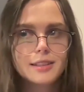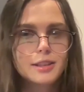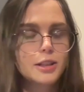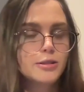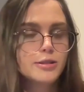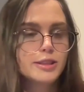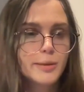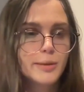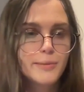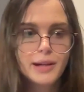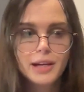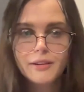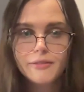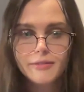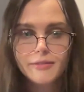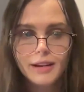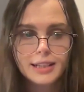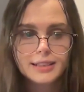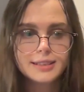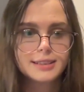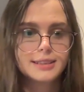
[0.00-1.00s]
so many
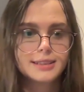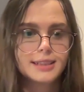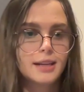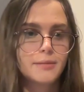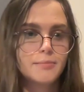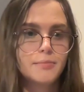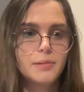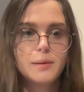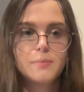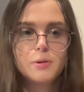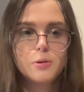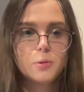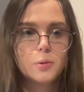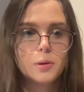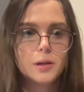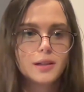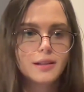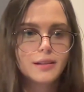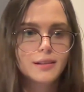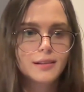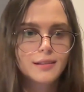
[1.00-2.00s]
events that people
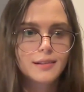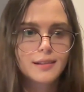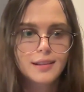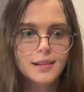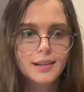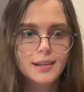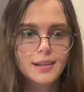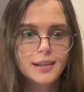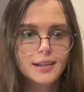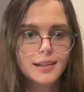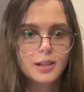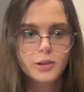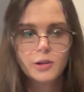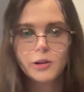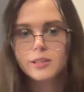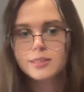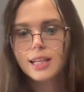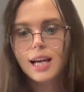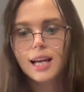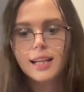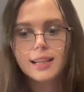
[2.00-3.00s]
cannot
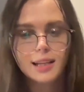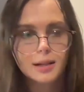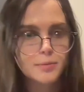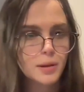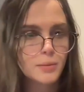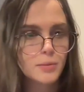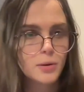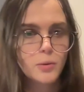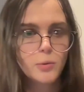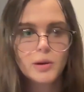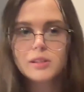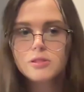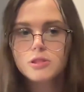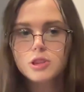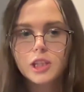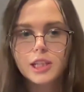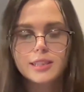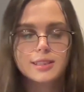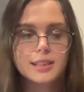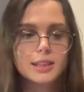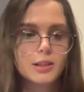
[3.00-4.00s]
attend, like people in
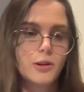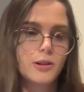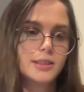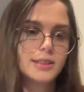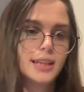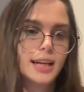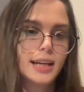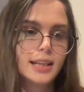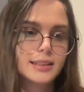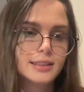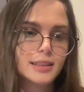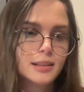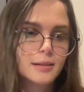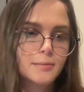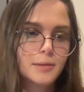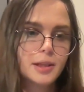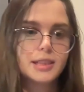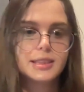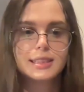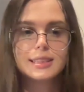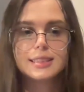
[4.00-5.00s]
wheelchairs cannot attend
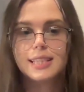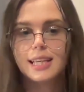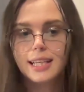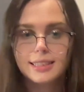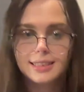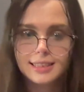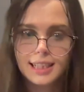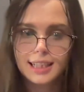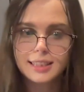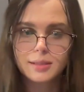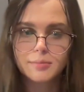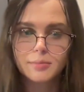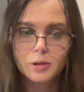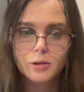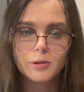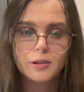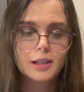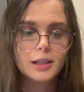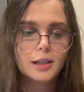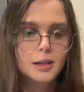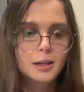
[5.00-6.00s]
because it's like accessible.
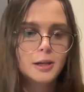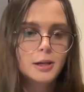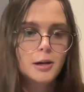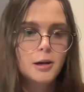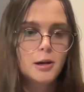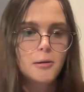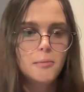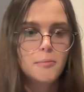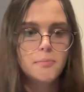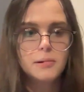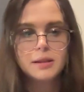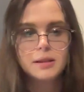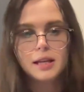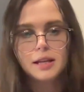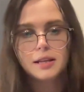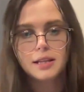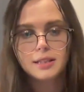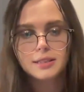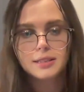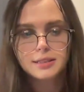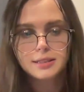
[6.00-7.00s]
But then
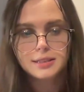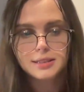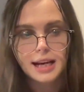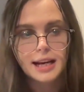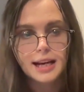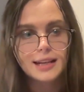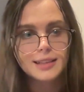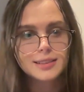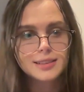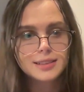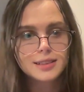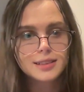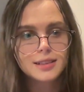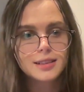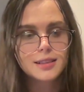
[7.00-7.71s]
there's stairs